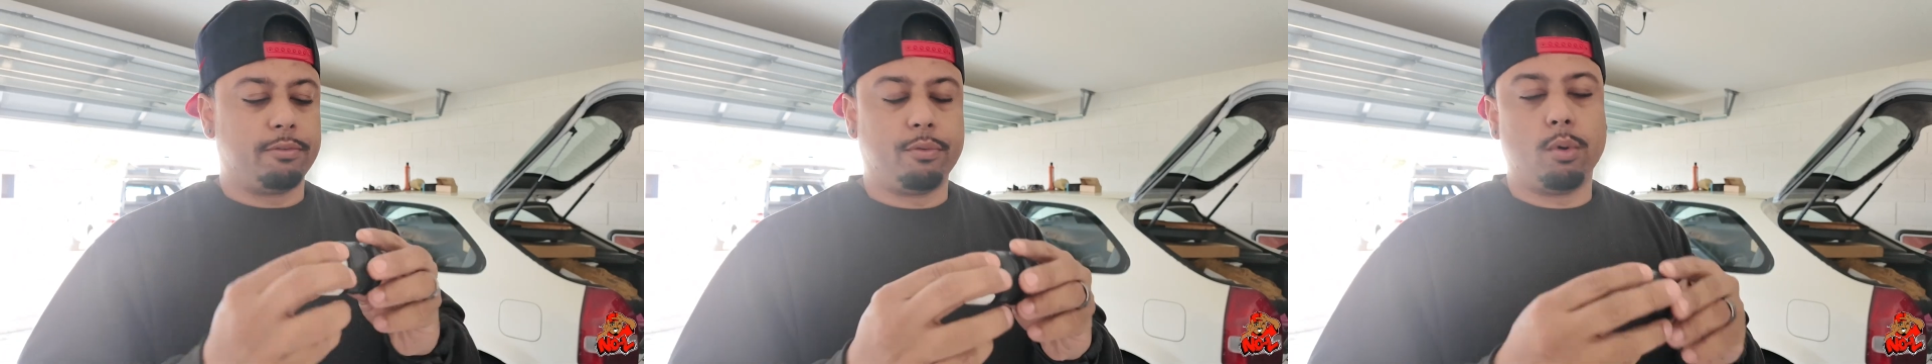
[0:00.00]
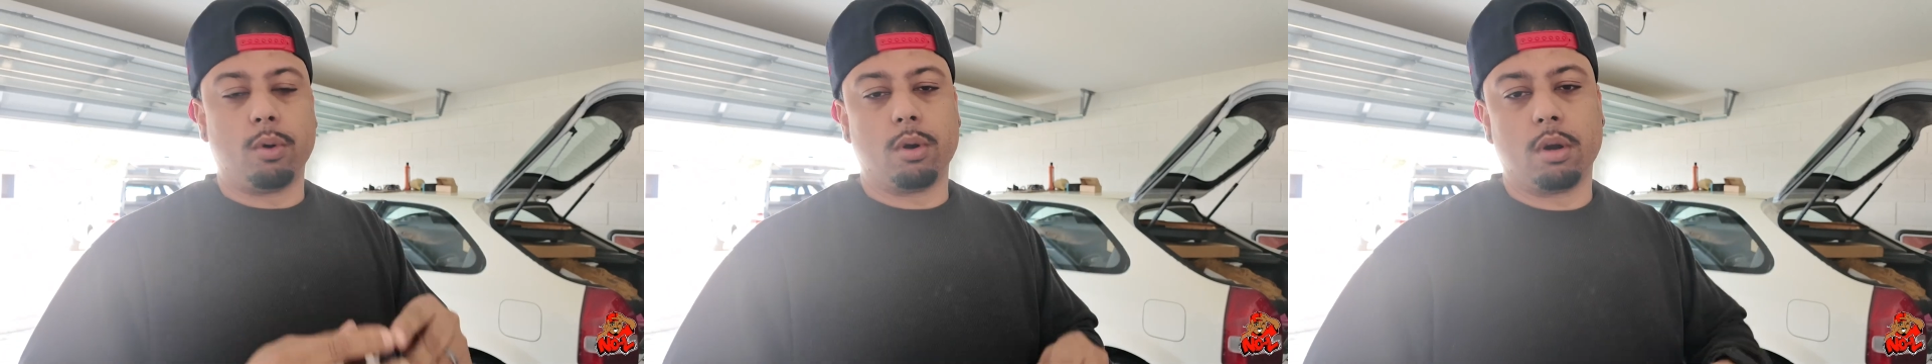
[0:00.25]

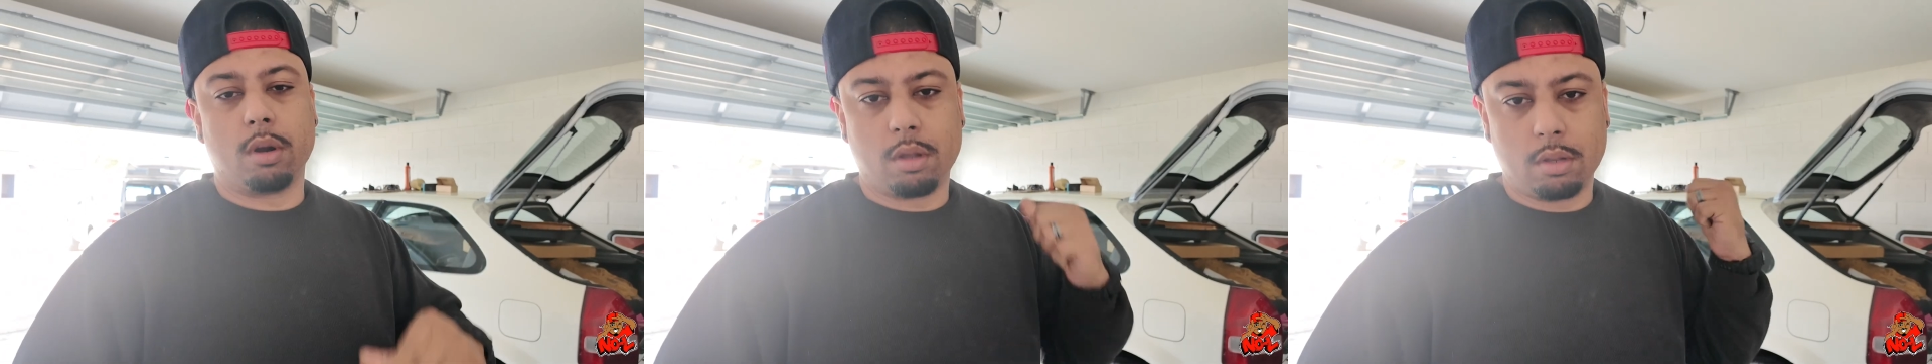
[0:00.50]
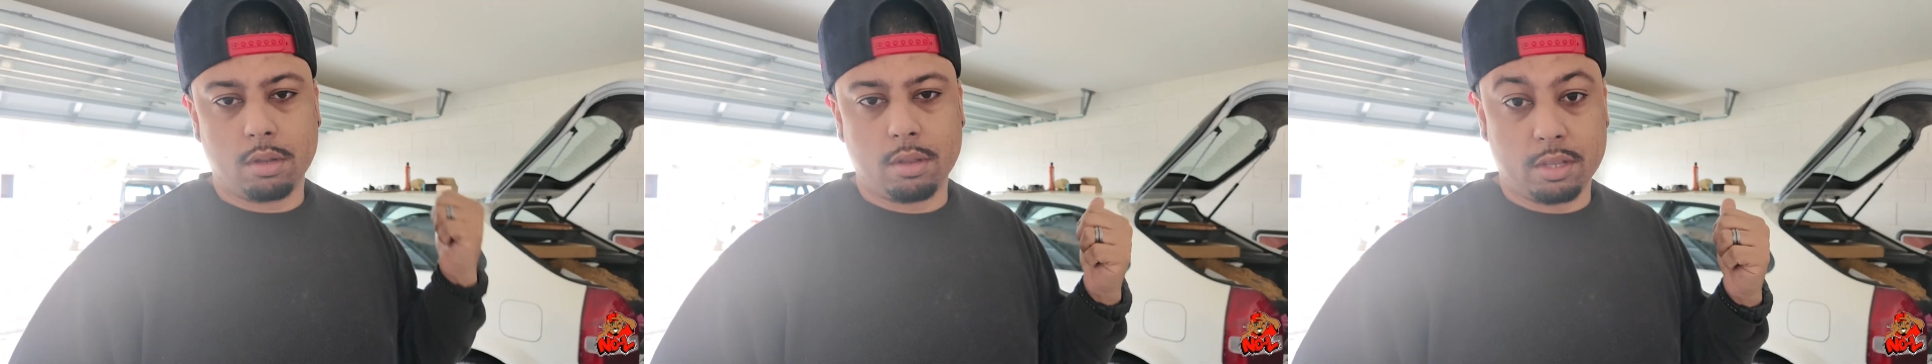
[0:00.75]
for
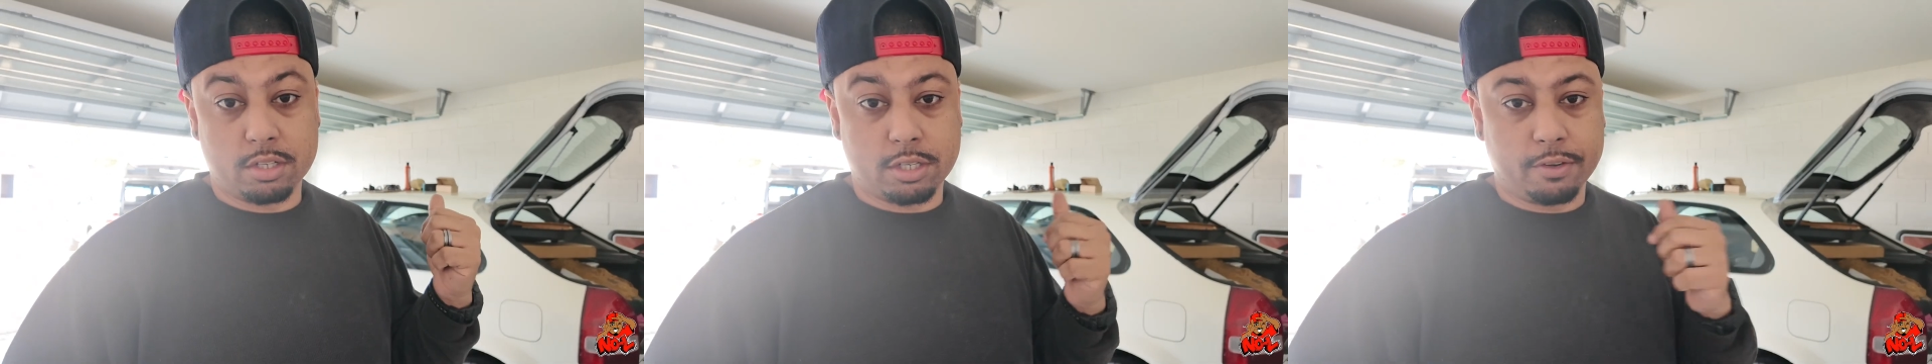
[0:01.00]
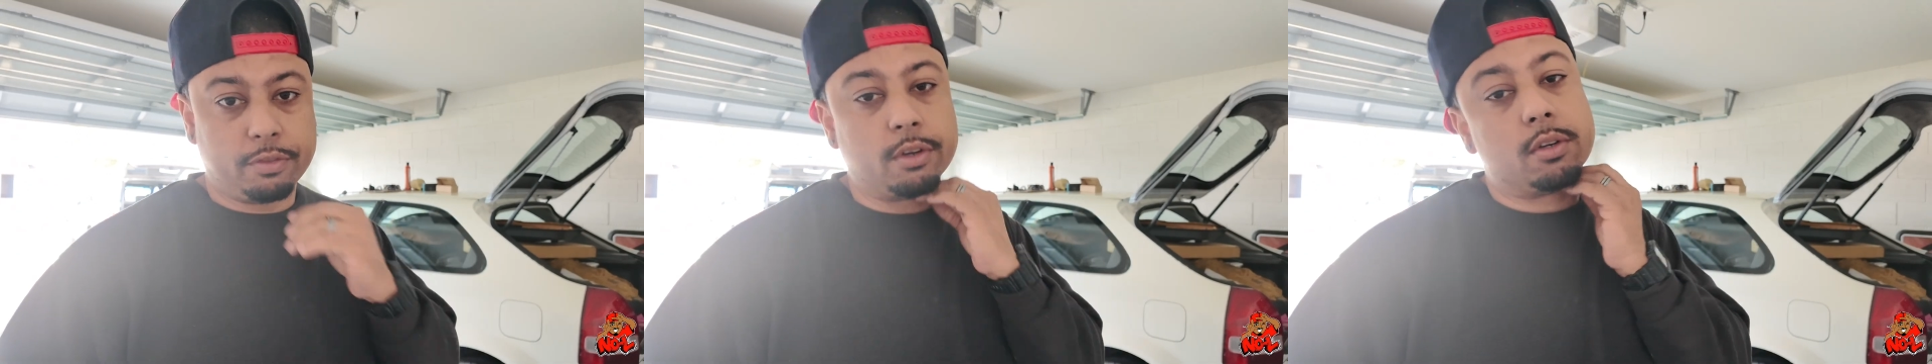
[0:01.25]
the
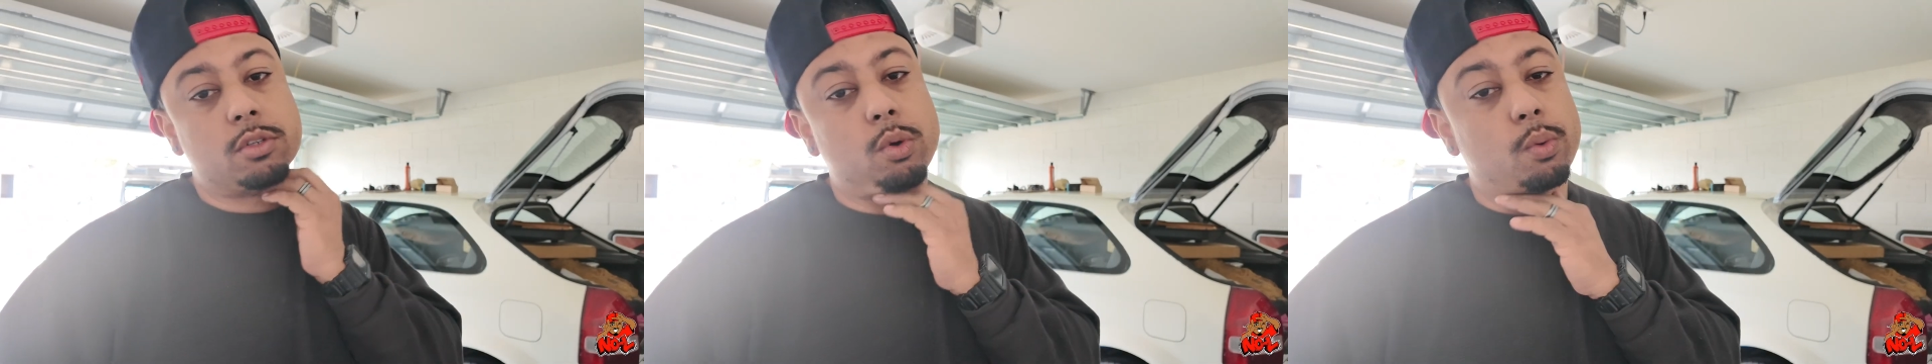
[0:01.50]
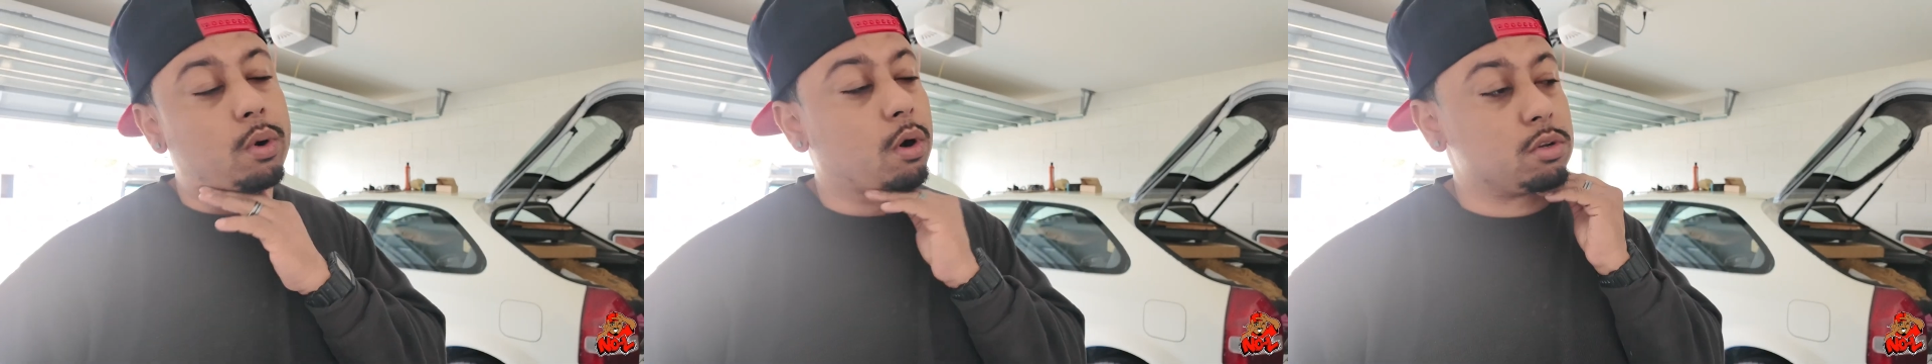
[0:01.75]
shifter.
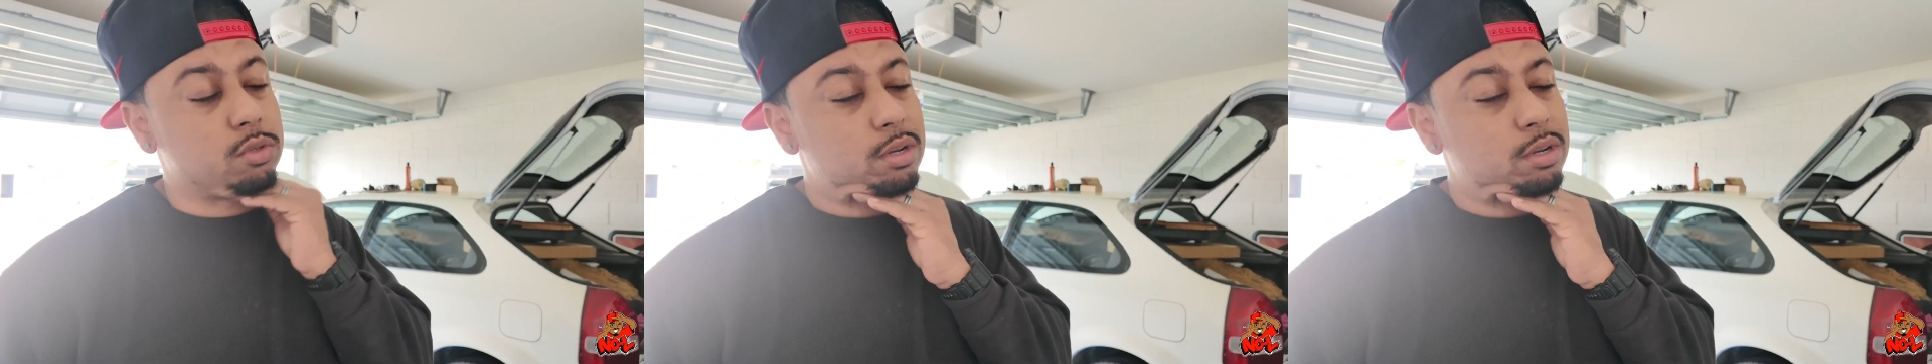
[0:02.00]
So we're also